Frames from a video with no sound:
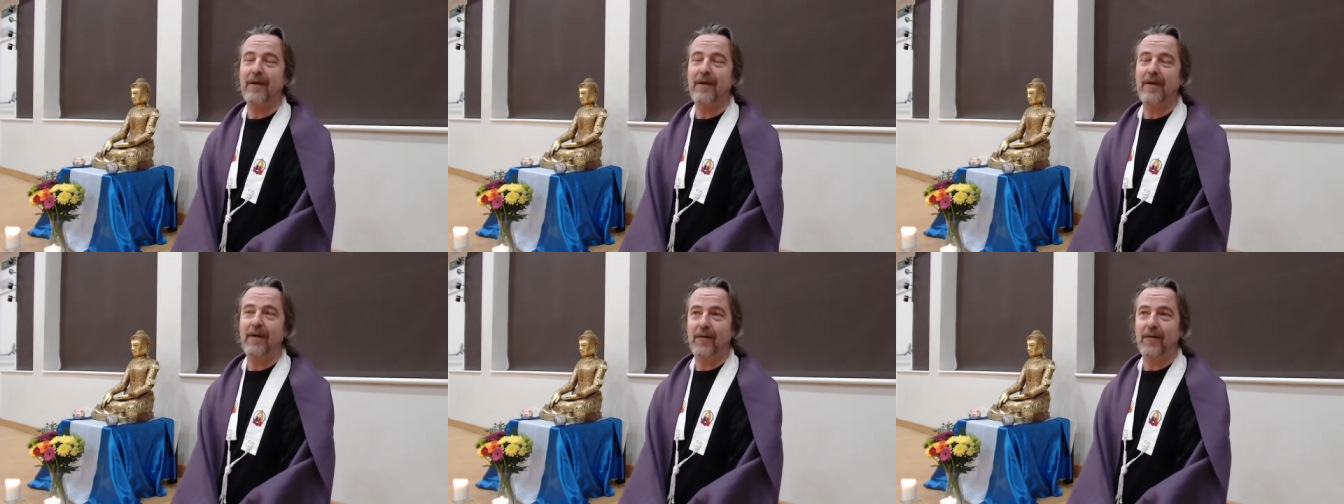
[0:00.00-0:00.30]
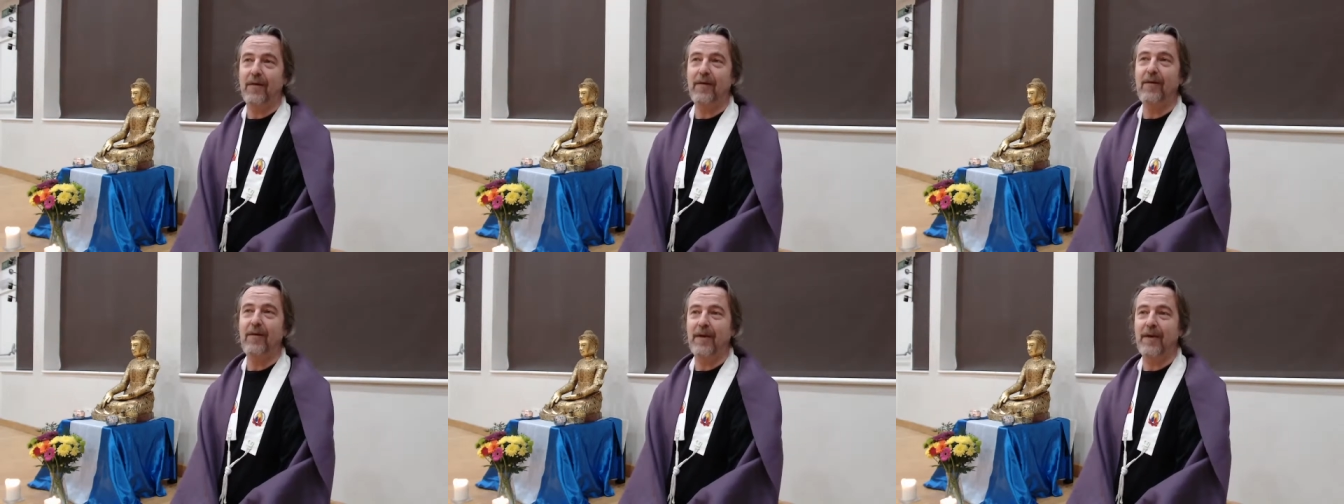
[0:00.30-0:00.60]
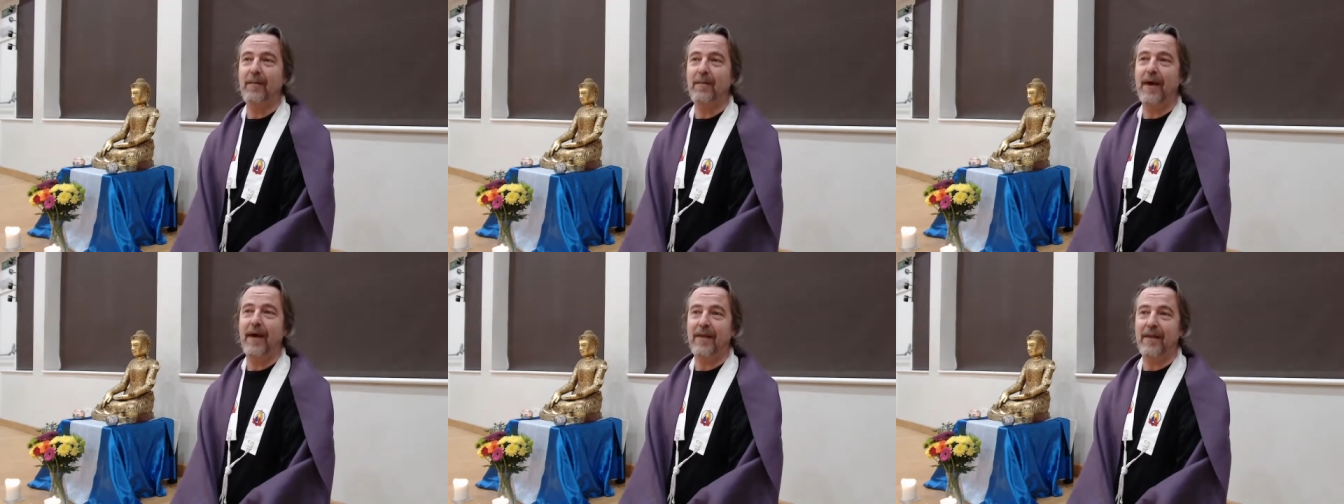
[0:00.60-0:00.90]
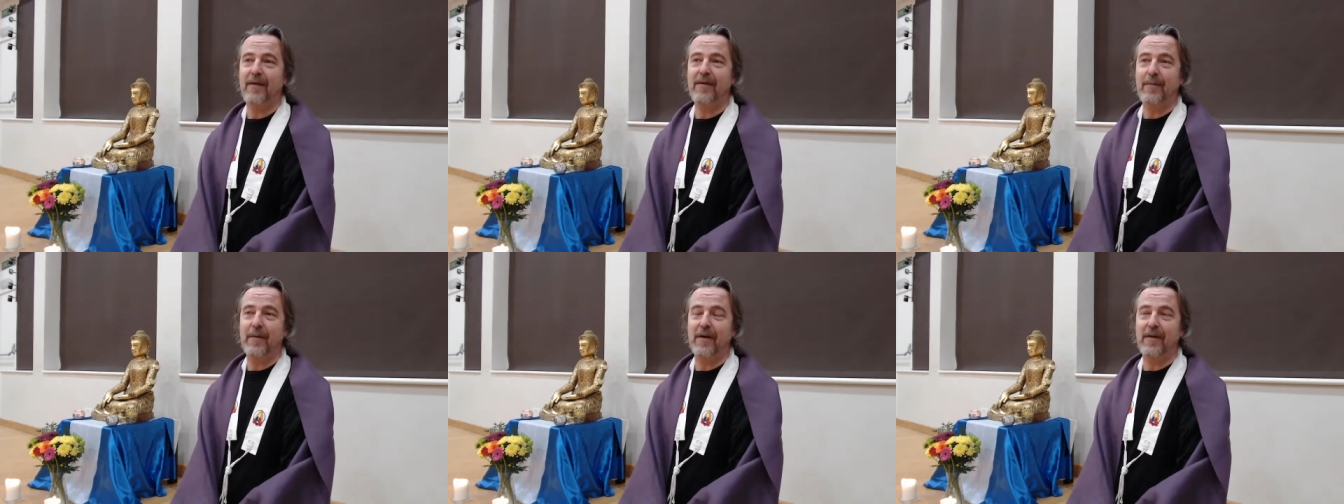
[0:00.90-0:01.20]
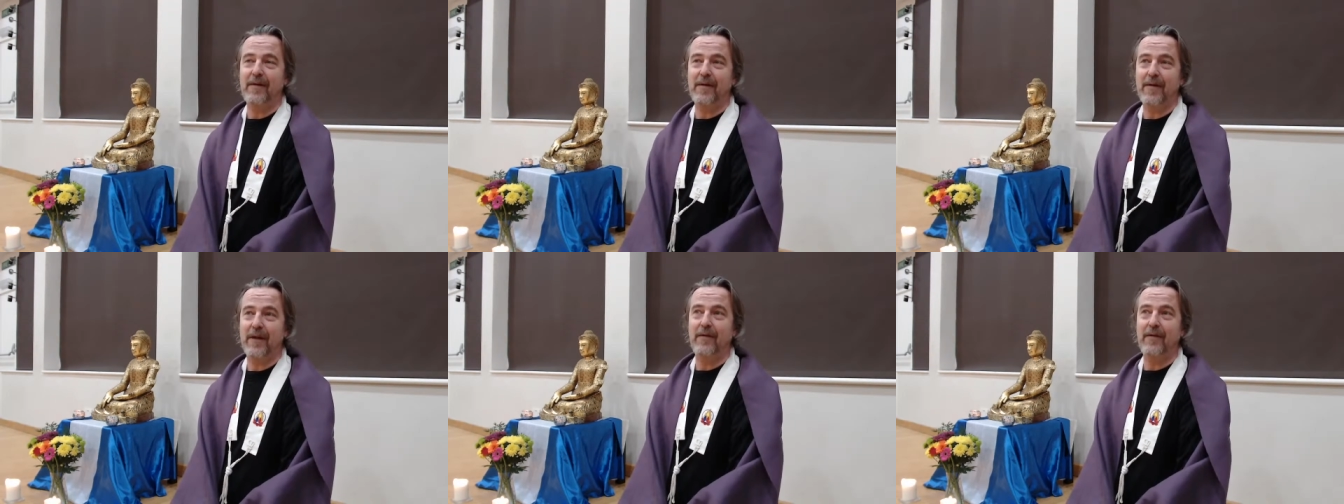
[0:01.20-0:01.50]
talking about their
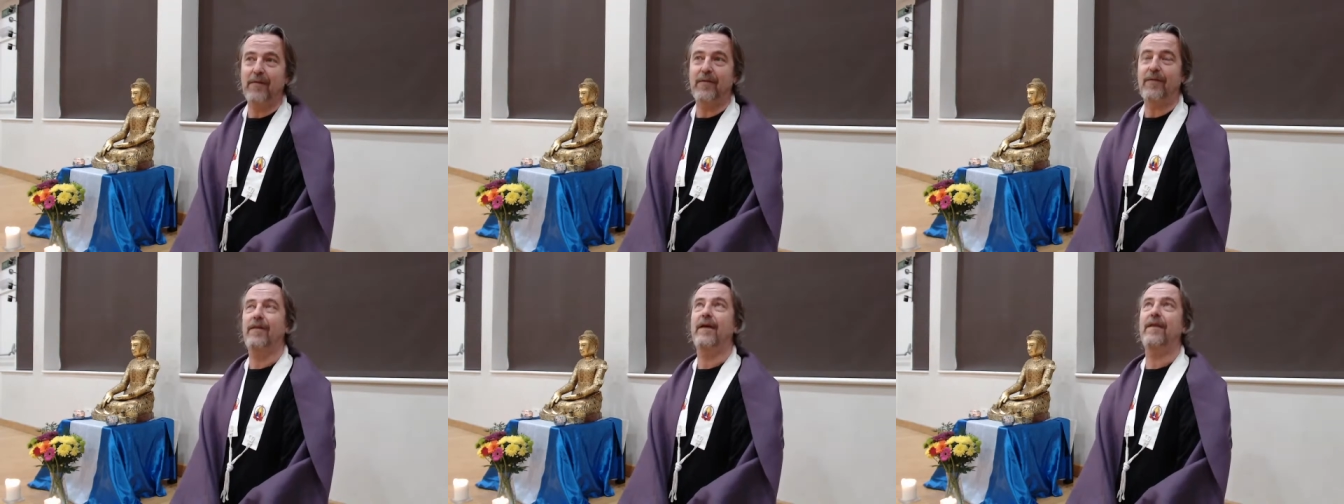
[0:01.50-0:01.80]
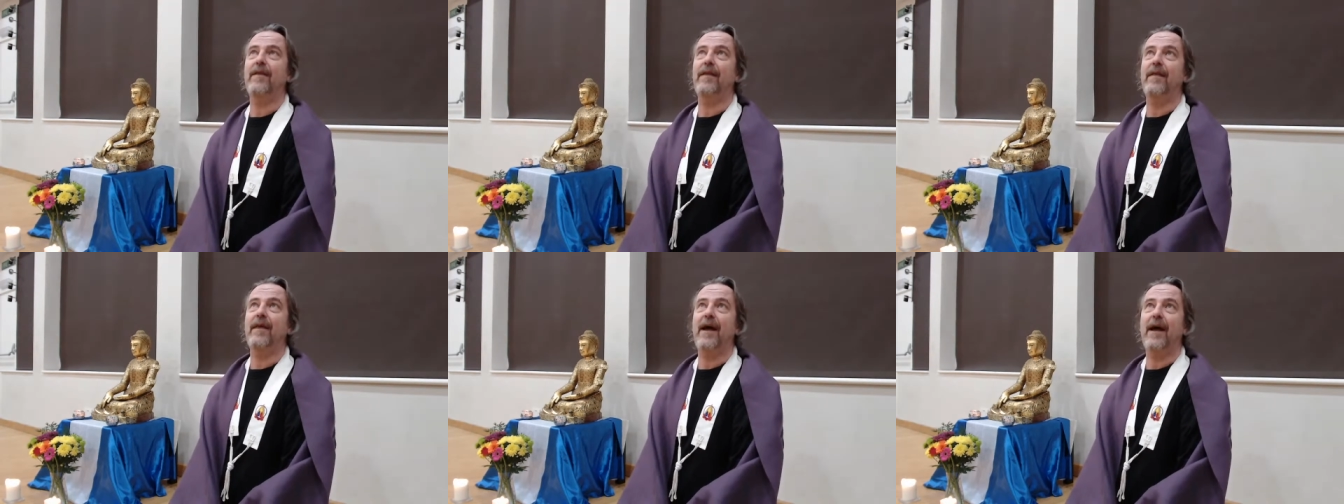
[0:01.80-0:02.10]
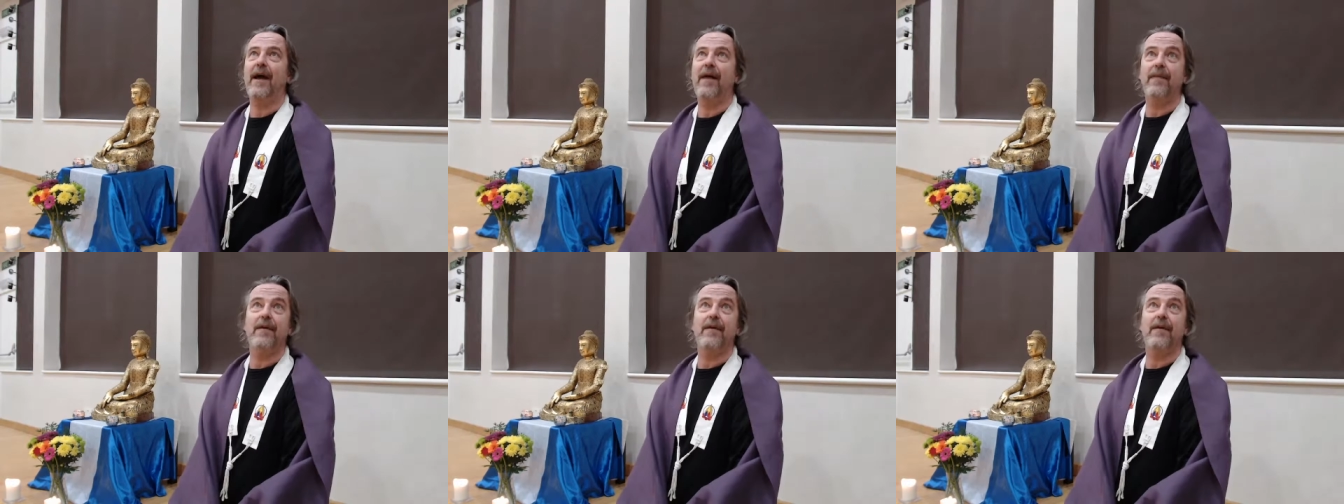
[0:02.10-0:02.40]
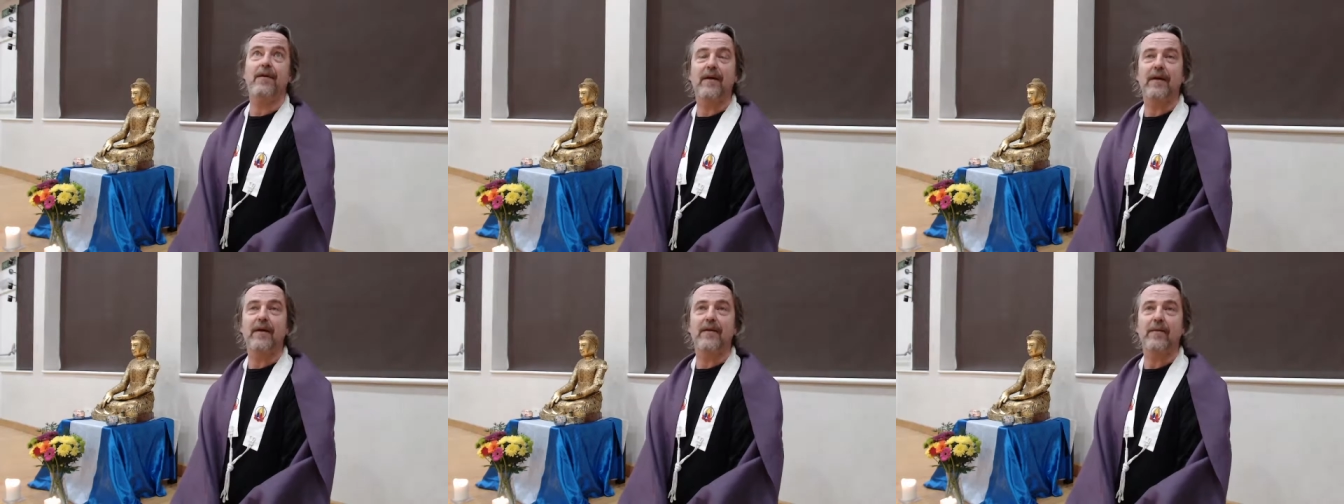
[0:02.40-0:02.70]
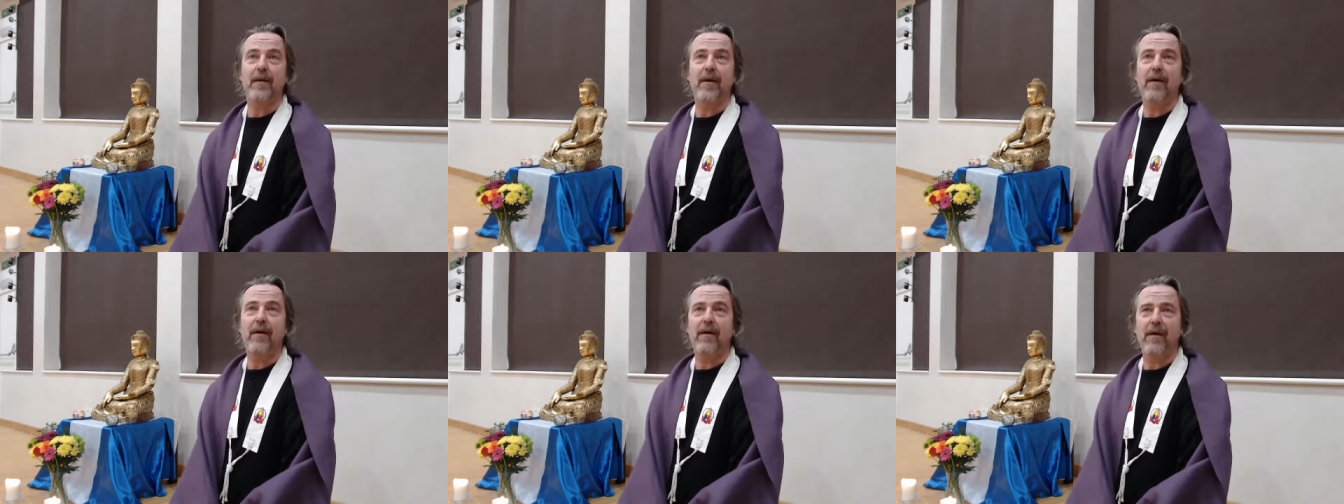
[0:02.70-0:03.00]
spiritual life, you'll find that they had this
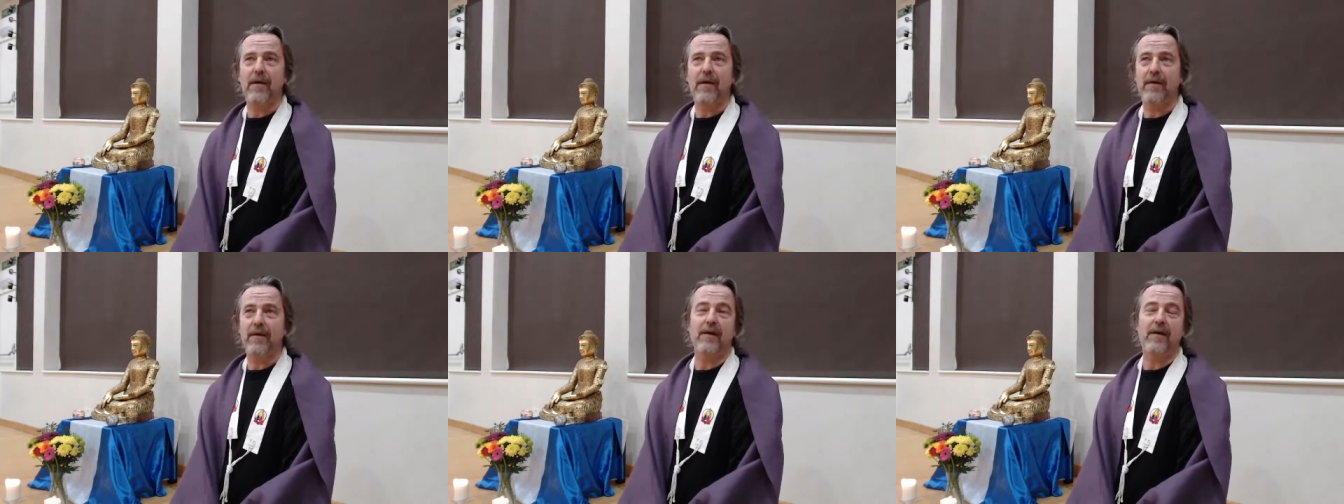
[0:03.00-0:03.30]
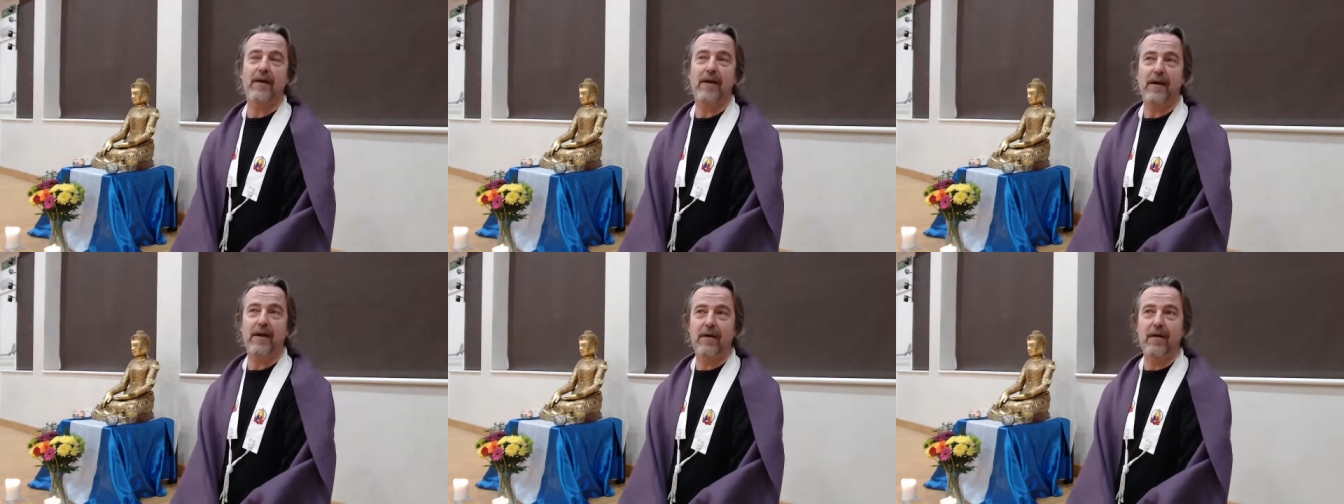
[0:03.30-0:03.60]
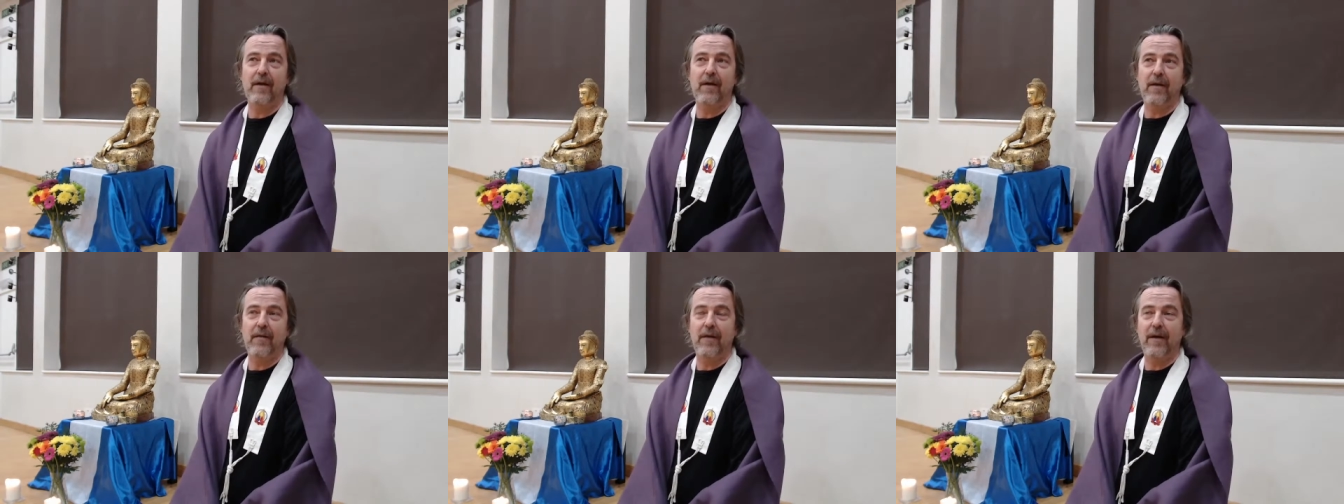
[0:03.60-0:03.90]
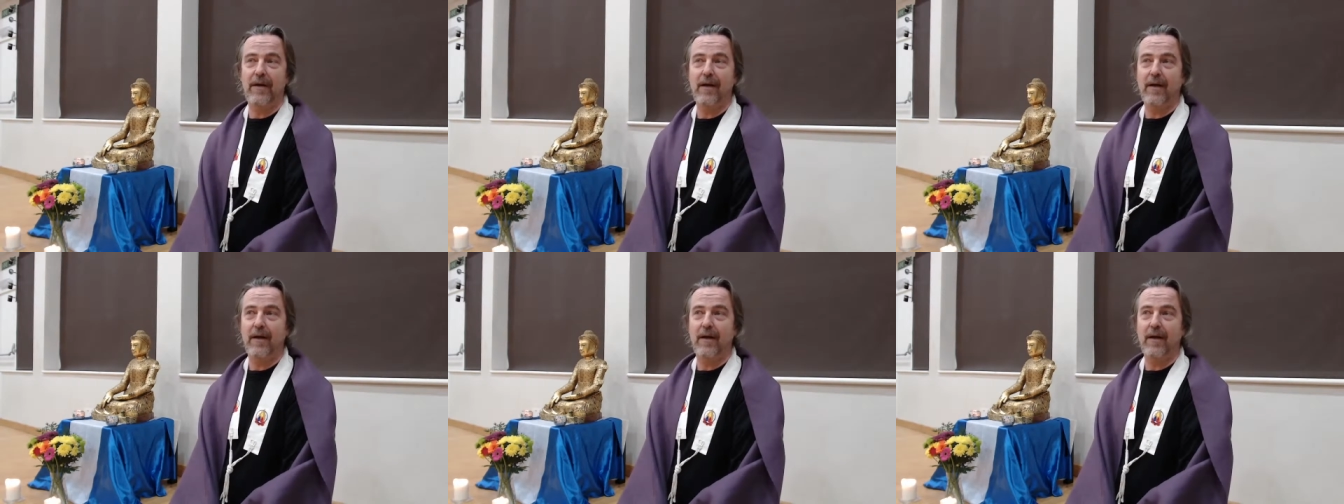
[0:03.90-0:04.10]
experience earlier on,